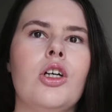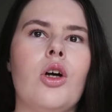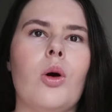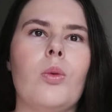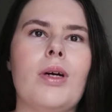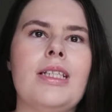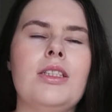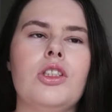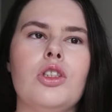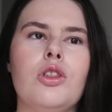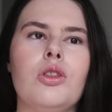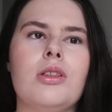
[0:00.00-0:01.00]
go
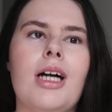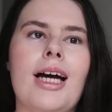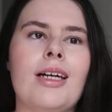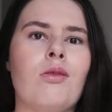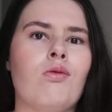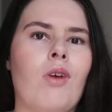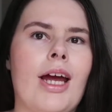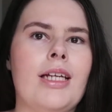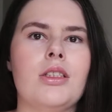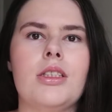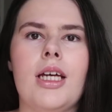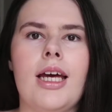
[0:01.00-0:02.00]
into like
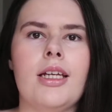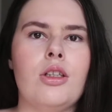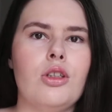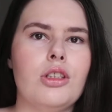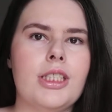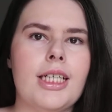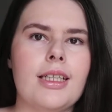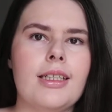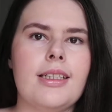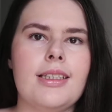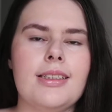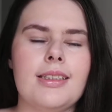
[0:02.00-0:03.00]
rent and
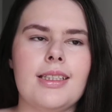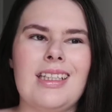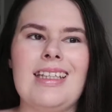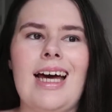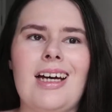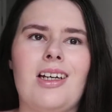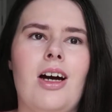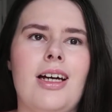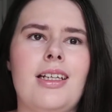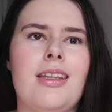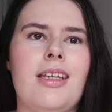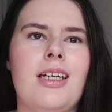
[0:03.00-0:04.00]
utilities and that
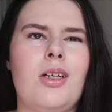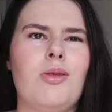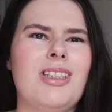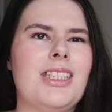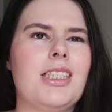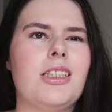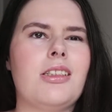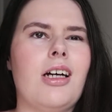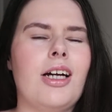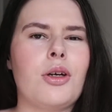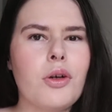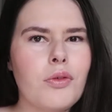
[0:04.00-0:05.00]
kind of thing, which
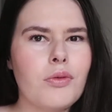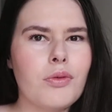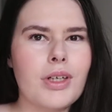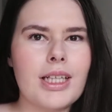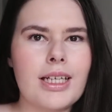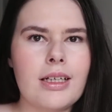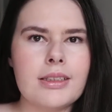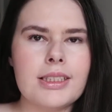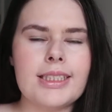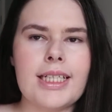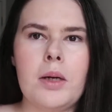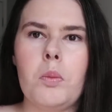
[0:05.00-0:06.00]
I don't really
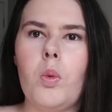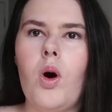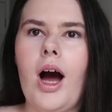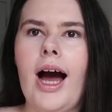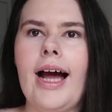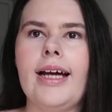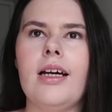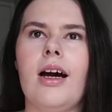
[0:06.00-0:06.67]
understand why.